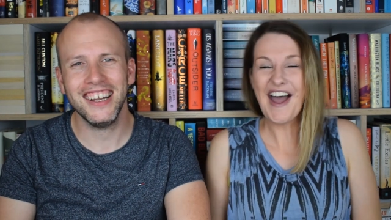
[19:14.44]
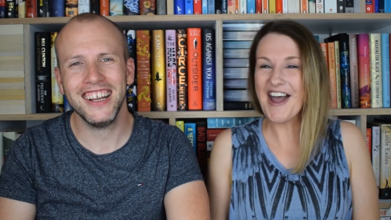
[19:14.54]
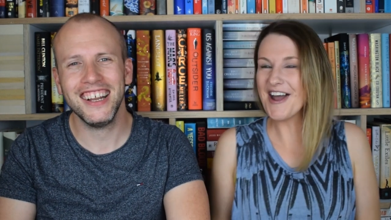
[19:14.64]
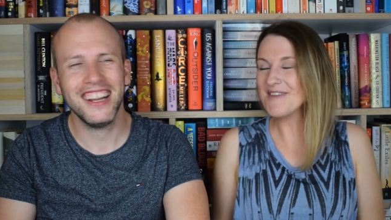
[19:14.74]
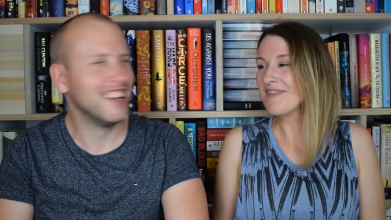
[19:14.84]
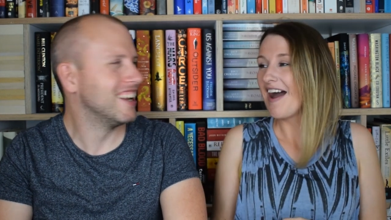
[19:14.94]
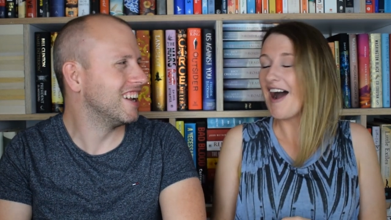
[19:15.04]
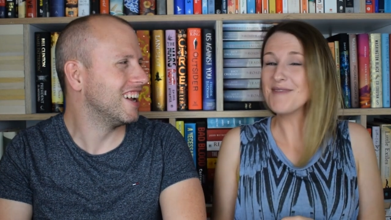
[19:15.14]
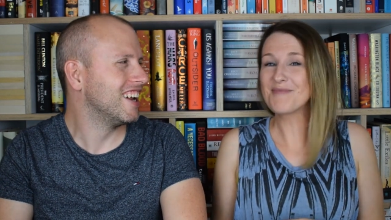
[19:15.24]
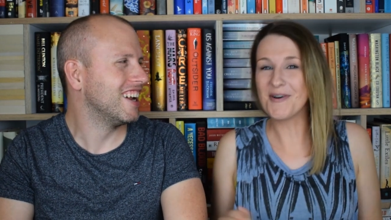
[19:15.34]
Speaker 1: Um,
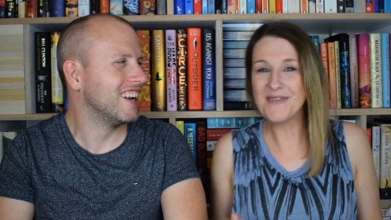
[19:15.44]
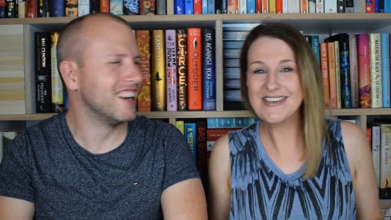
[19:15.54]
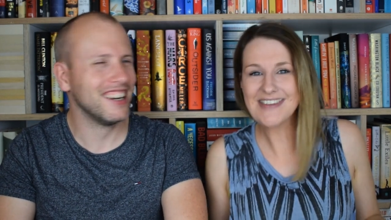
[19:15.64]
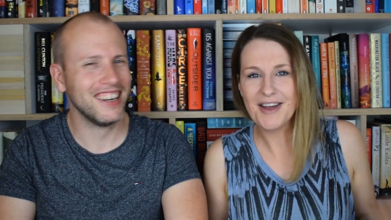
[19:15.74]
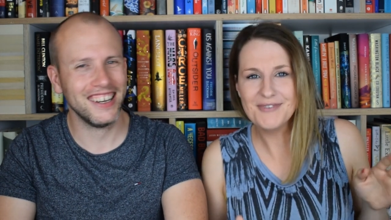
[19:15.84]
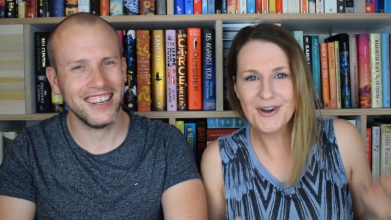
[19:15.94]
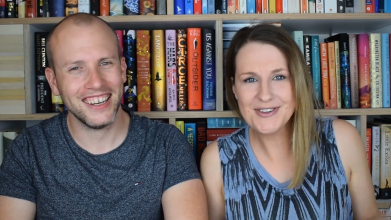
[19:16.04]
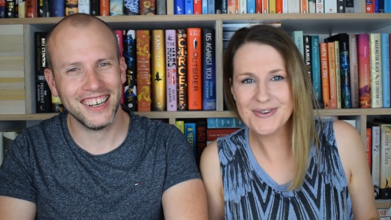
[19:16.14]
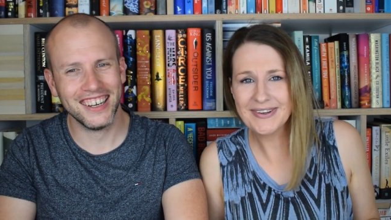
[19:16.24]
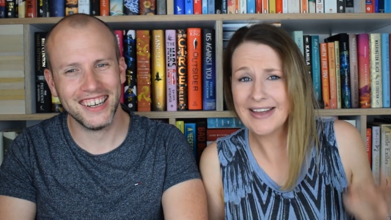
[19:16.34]
I promise I'm
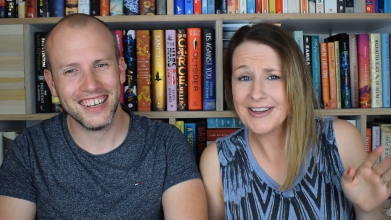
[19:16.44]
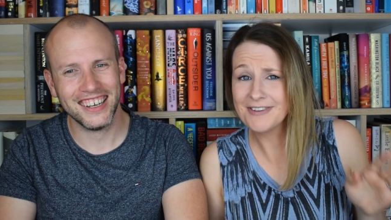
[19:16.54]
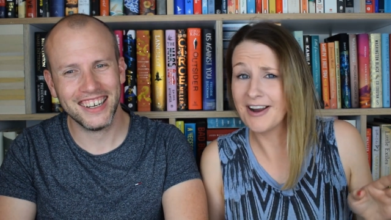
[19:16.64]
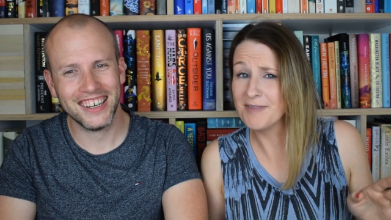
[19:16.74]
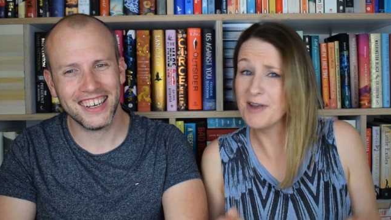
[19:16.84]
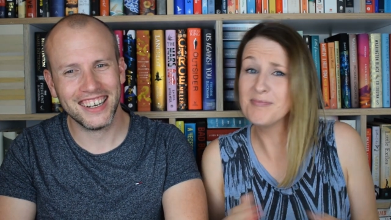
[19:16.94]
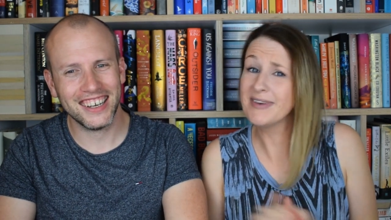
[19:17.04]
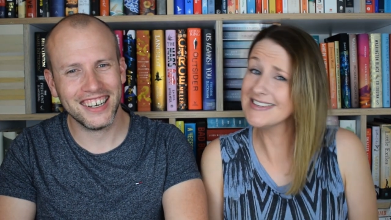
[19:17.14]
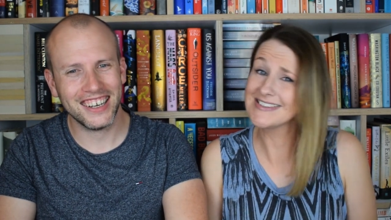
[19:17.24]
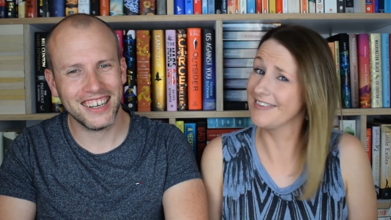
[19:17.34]
not doing NaNoWriMo,
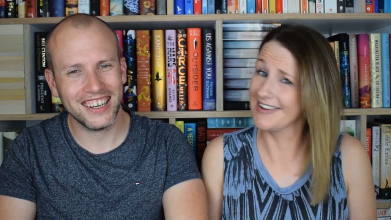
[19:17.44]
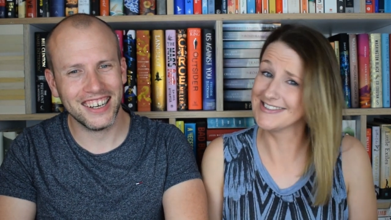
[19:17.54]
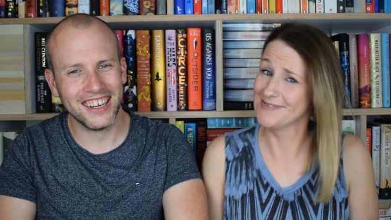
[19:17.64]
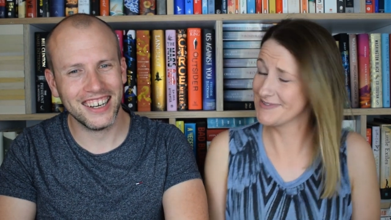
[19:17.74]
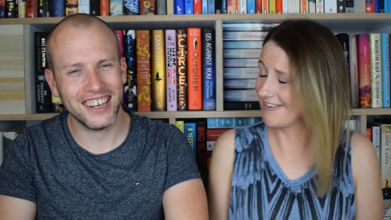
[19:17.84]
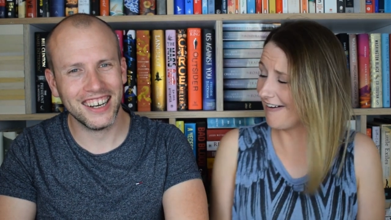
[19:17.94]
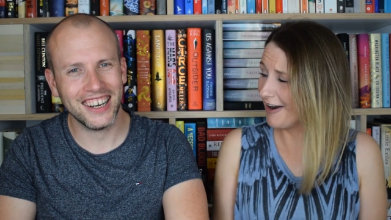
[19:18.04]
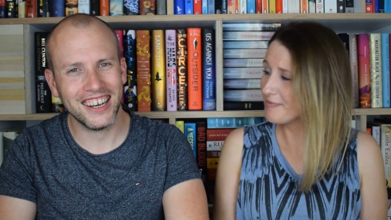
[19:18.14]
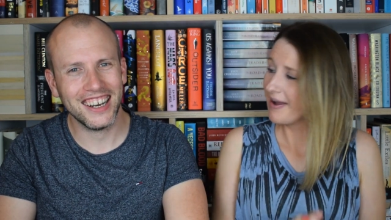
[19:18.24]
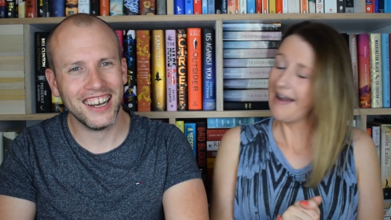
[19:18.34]
please don't
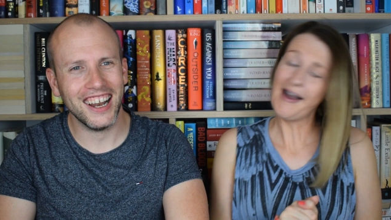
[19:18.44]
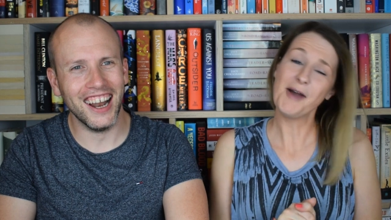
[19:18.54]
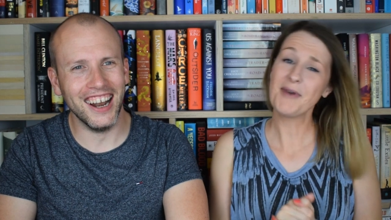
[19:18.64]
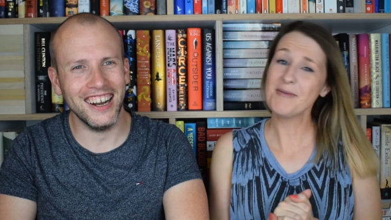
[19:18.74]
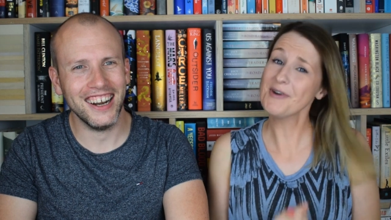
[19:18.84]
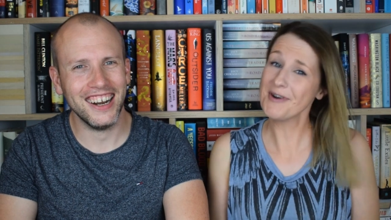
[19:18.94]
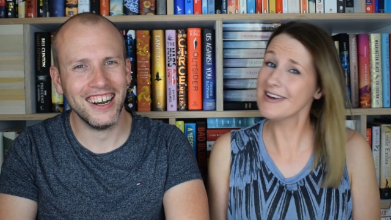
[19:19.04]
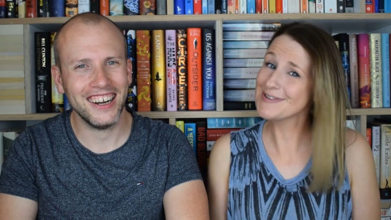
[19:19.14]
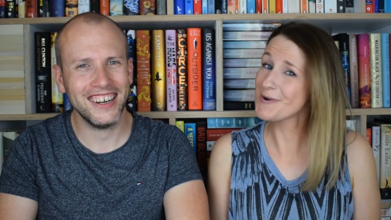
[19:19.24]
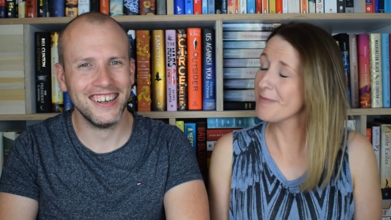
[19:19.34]
unsubscribe. Um, and I'm not
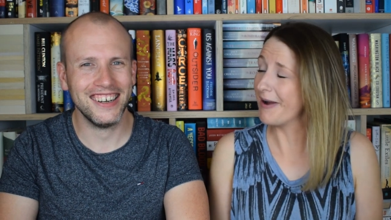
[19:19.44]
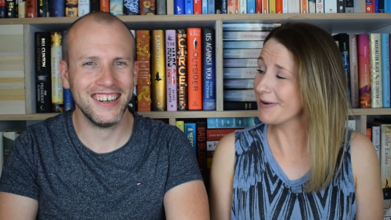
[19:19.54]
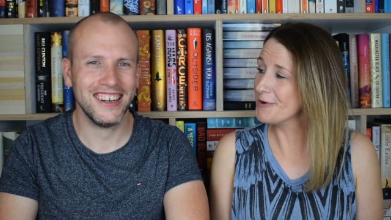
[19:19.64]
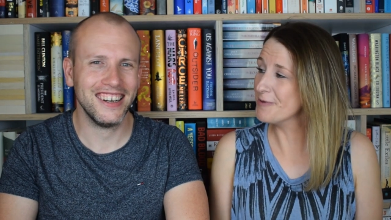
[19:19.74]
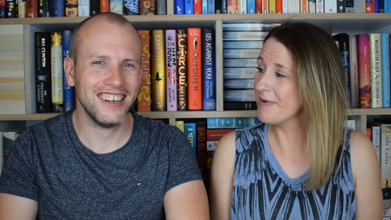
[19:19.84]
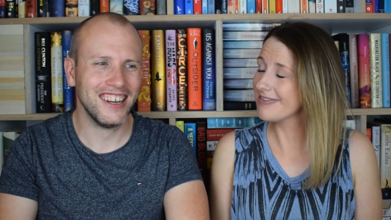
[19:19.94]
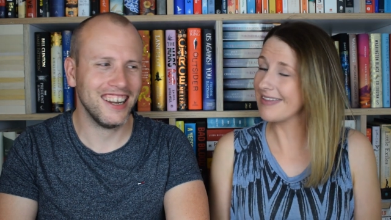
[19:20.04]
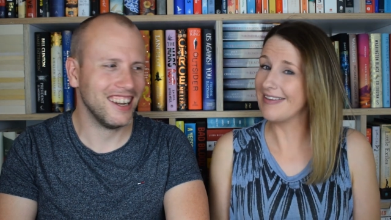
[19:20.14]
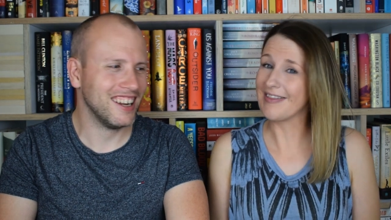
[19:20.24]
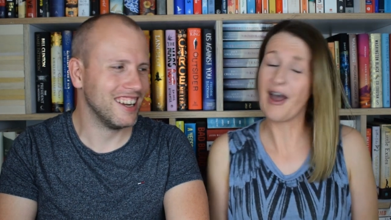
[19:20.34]
going to talk about it all month
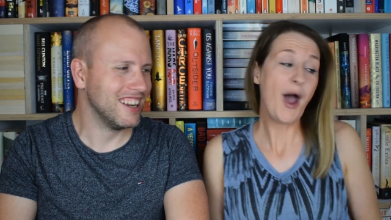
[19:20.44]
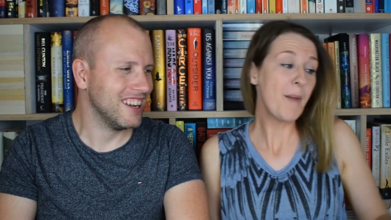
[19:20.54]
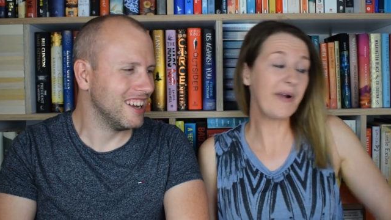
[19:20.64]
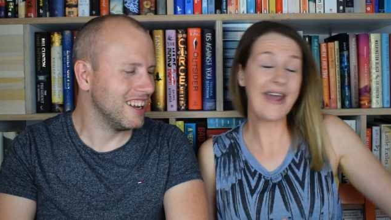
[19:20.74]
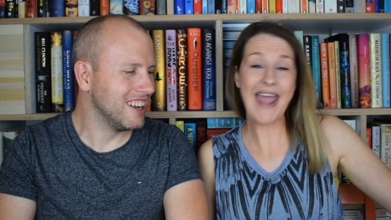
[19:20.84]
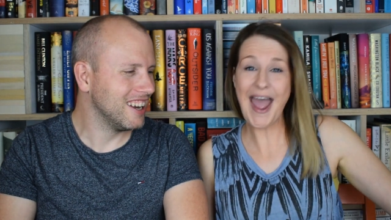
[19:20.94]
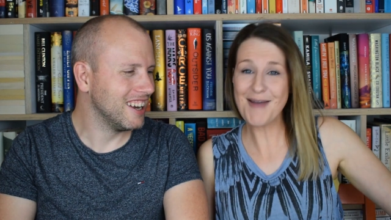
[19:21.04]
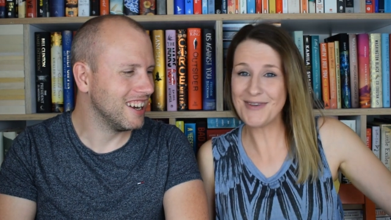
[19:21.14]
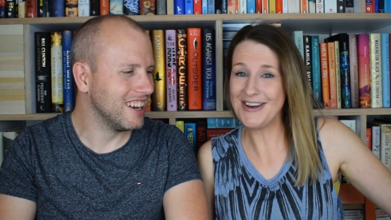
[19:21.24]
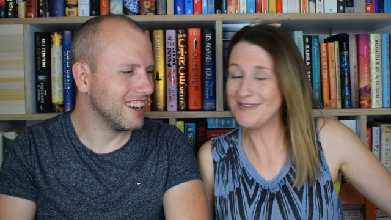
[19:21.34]
either. But I
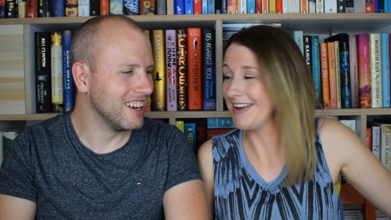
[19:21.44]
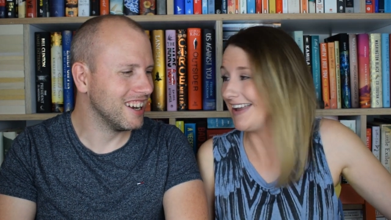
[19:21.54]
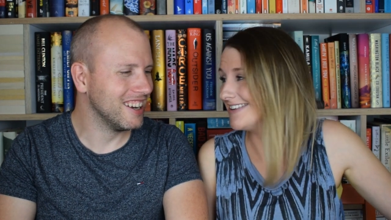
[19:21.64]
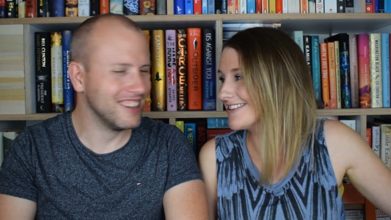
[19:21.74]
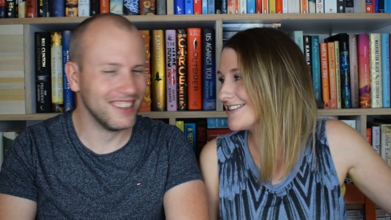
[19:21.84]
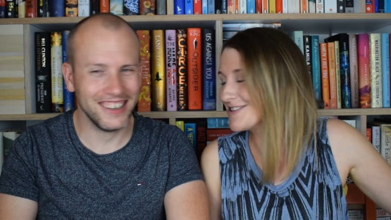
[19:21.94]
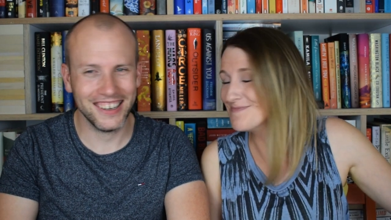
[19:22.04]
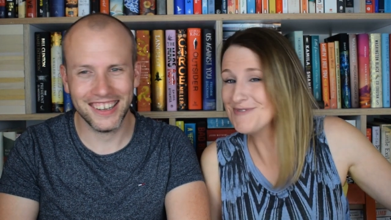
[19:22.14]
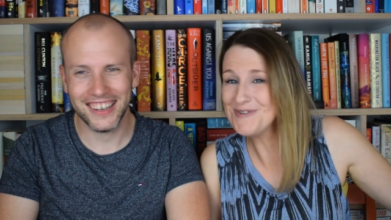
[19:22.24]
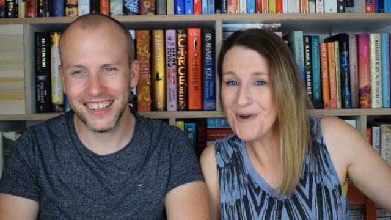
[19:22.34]
am going to read
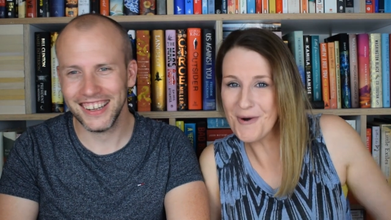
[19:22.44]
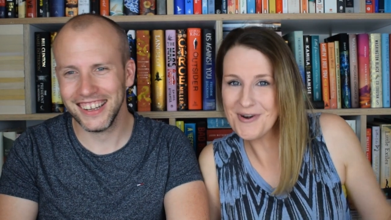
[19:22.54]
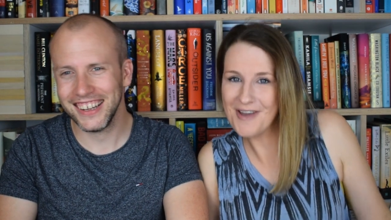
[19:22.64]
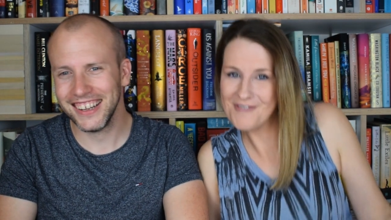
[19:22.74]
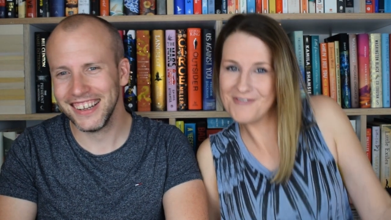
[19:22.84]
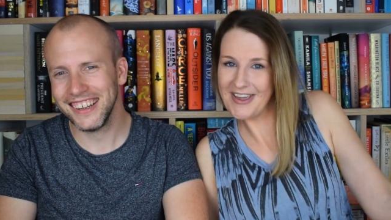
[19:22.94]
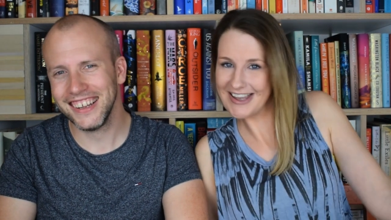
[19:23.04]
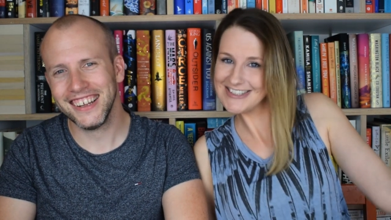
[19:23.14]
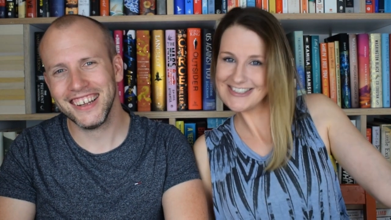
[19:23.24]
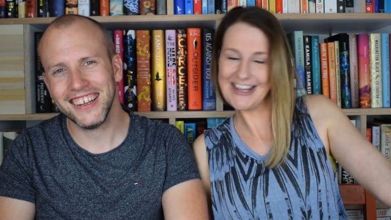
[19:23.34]
some
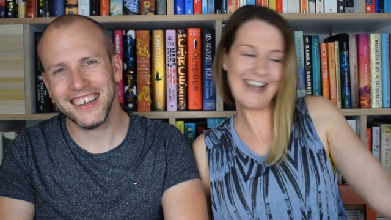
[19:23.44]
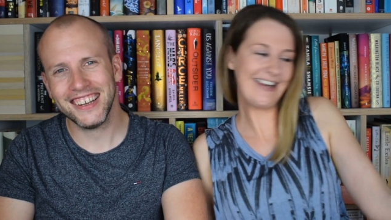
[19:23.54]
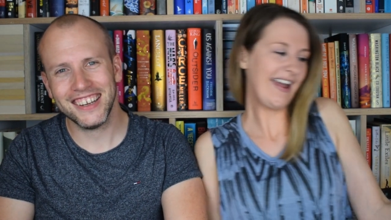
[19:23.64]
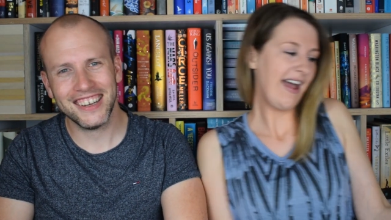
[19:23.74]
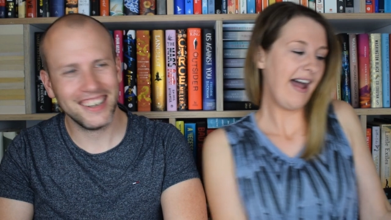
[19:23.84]
non-fiction